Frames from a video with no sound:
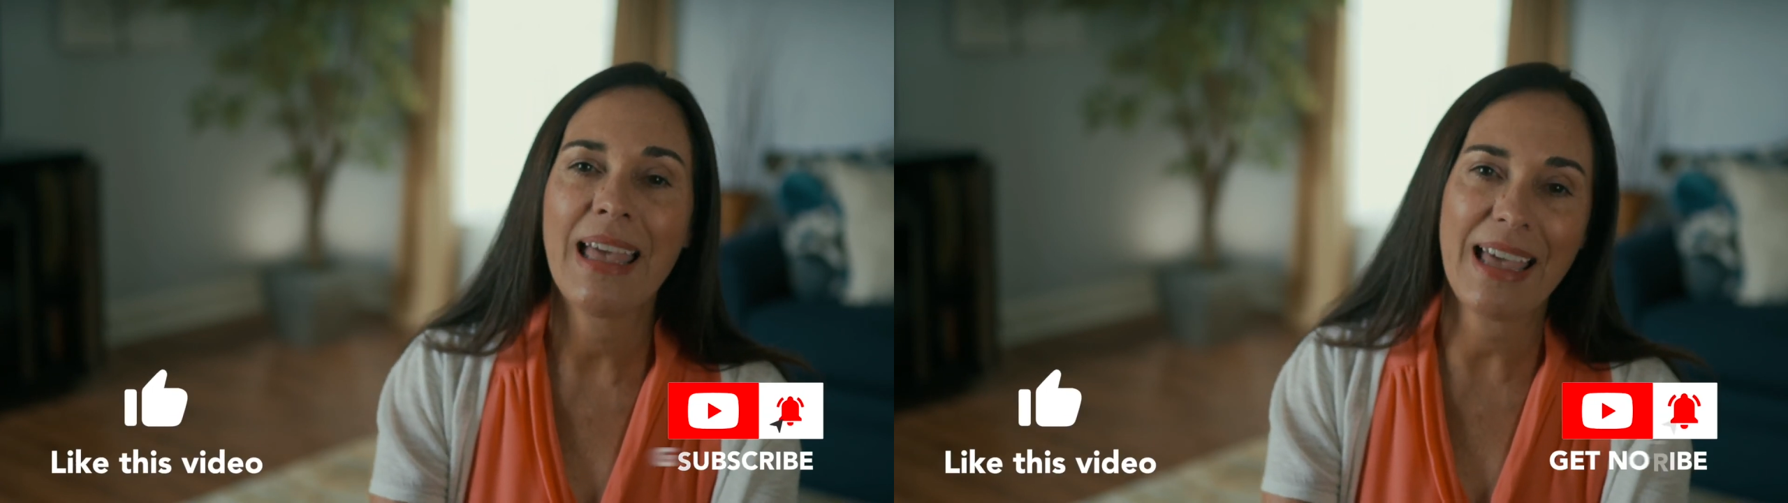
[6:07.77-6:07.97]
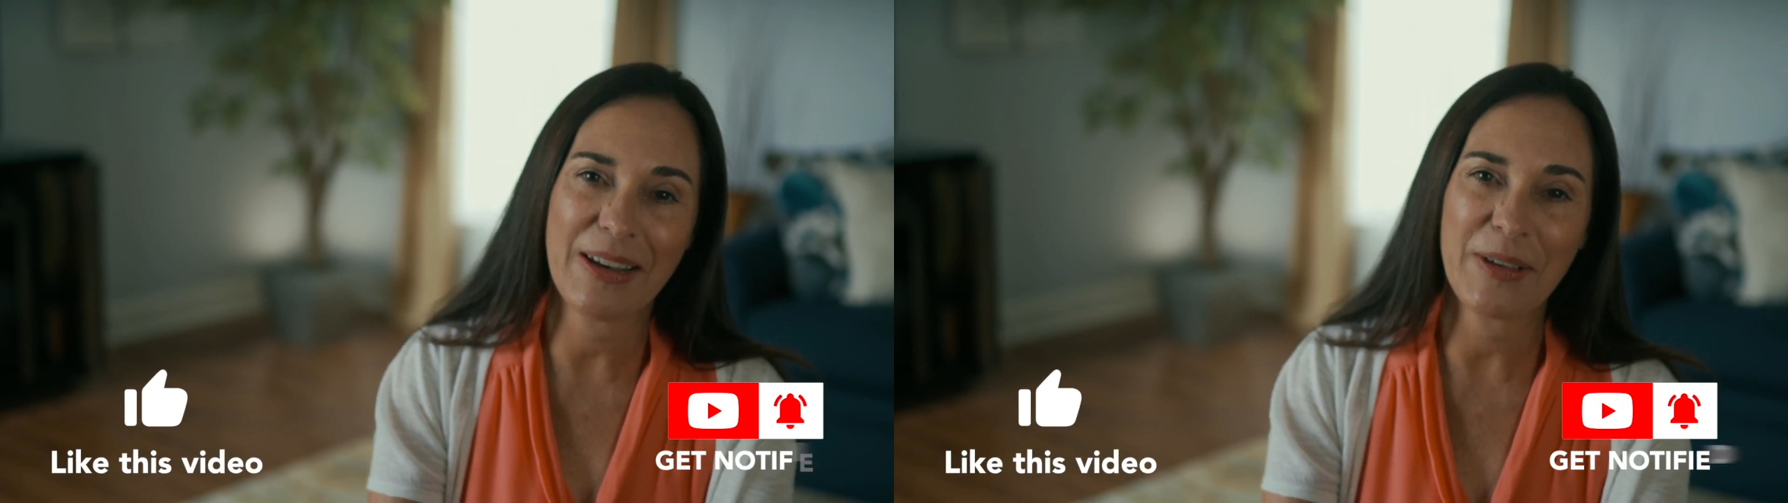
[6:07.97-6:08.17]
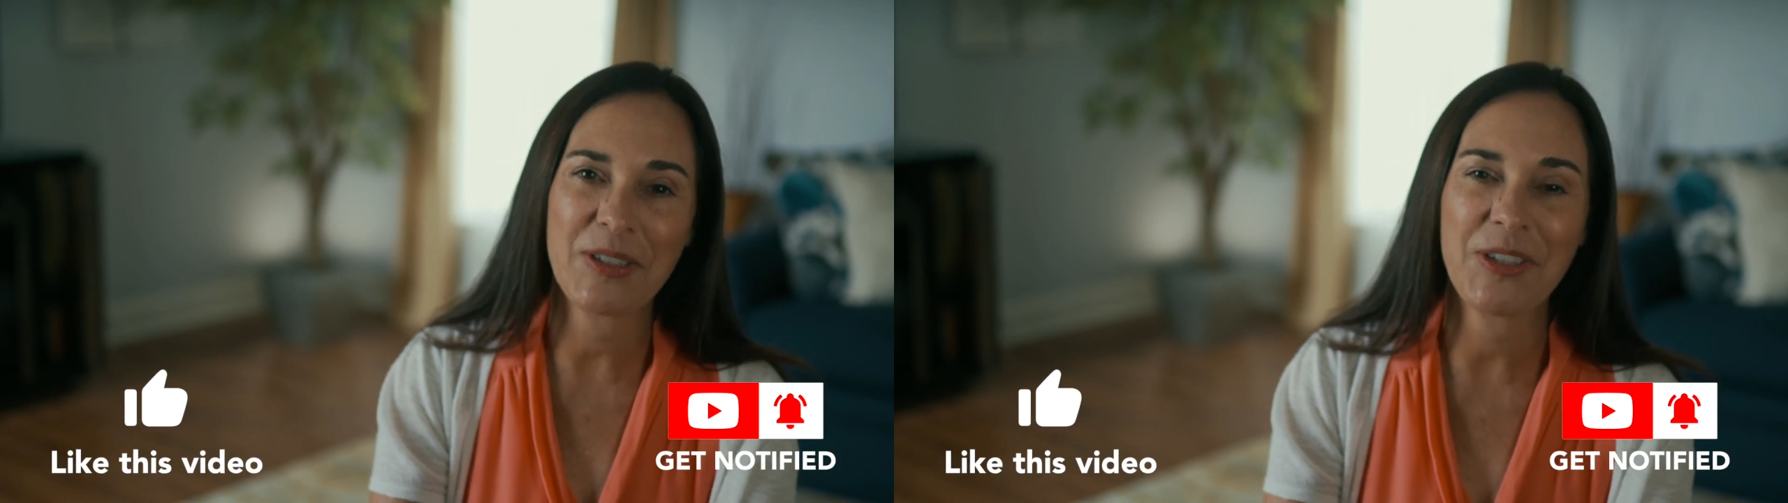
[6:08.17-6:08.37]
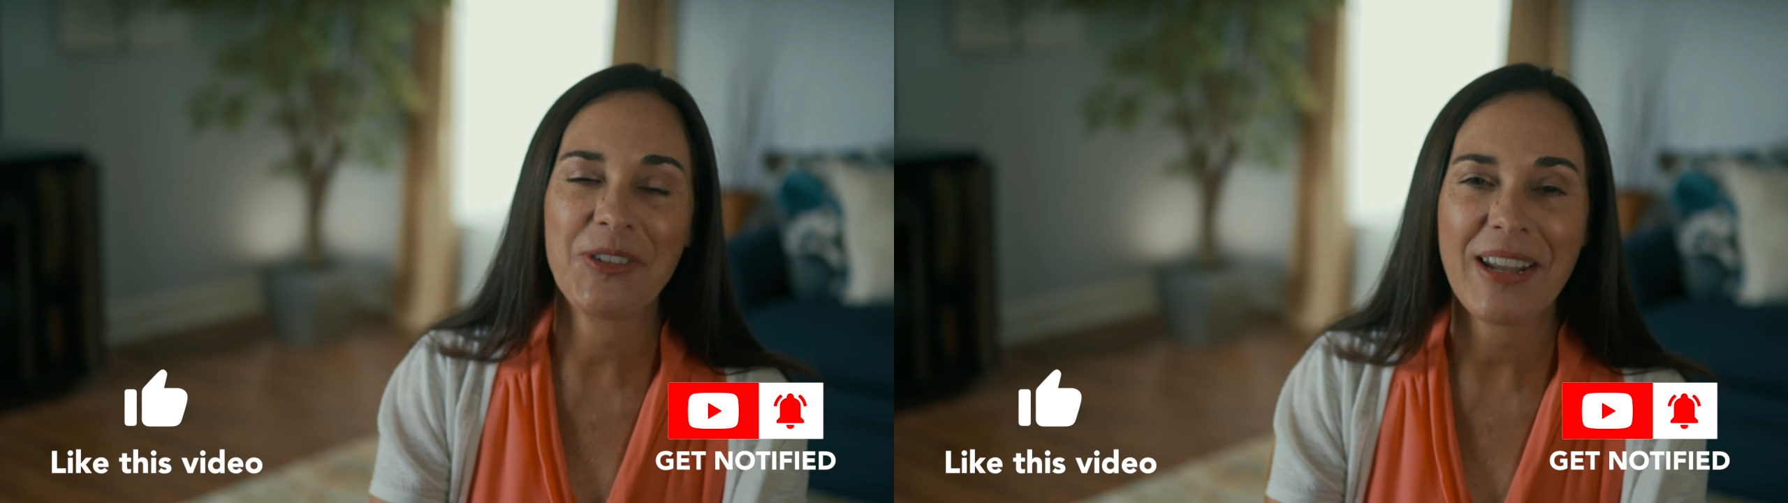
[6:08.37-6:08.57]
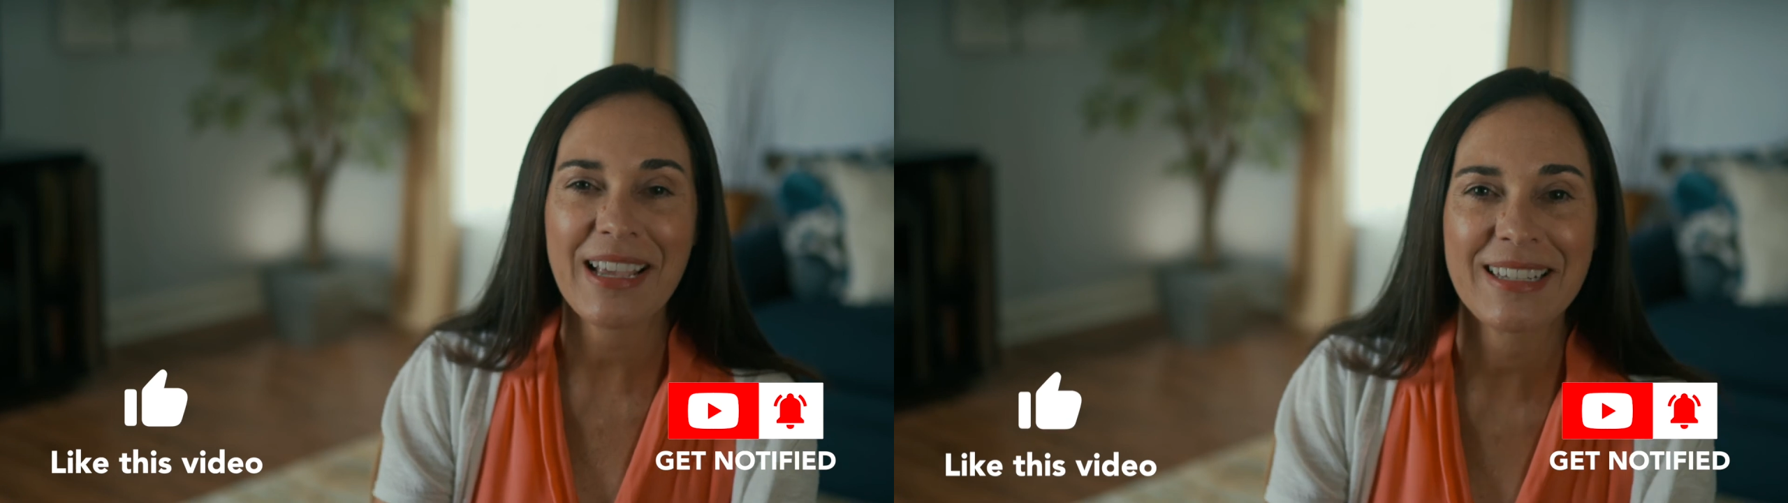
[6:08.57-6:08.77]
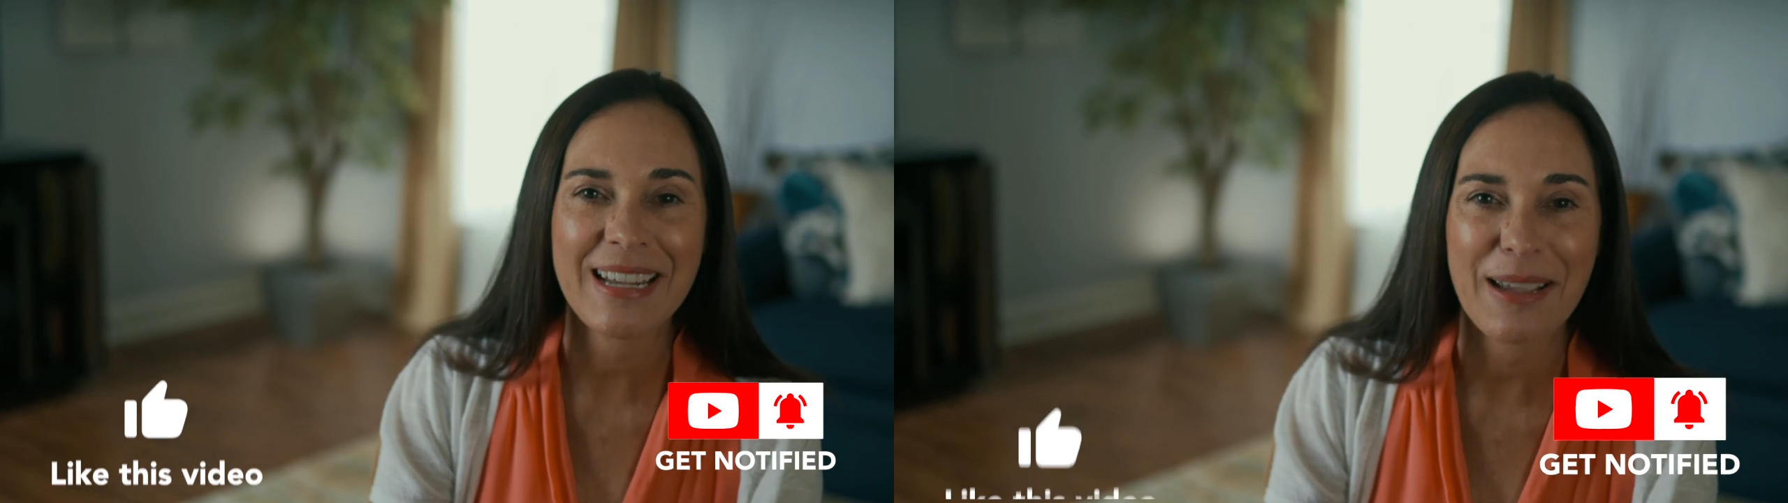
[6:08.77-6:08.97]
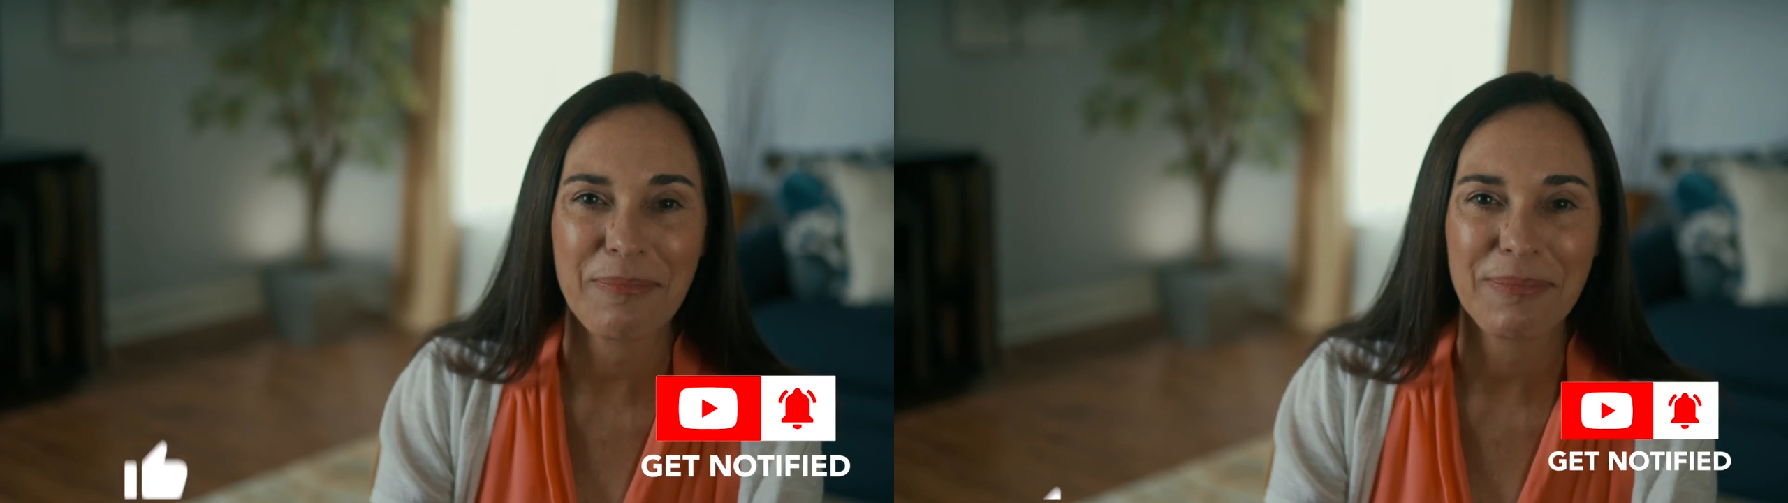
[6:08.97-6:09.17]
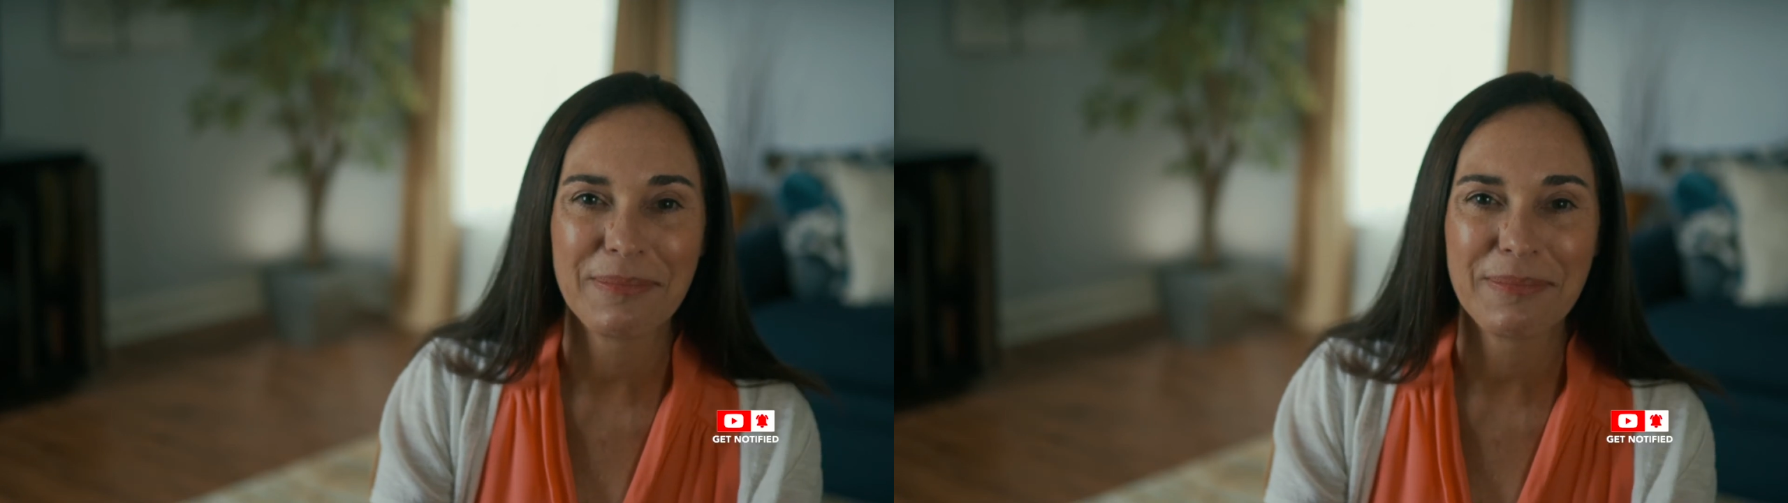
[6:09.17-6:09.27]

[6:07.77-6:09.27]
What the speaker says: and I'll see you next time.